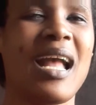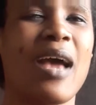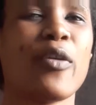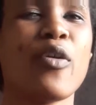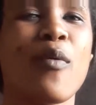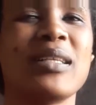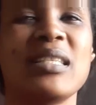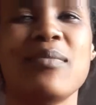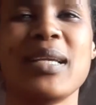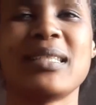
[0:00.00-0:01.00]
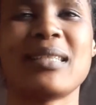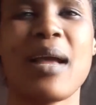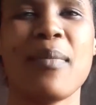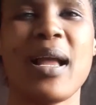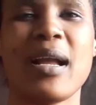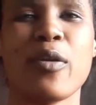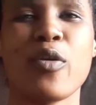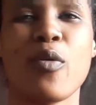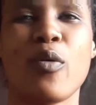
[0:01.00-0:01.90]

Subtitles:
I don't know what's in my stomach. I don't know.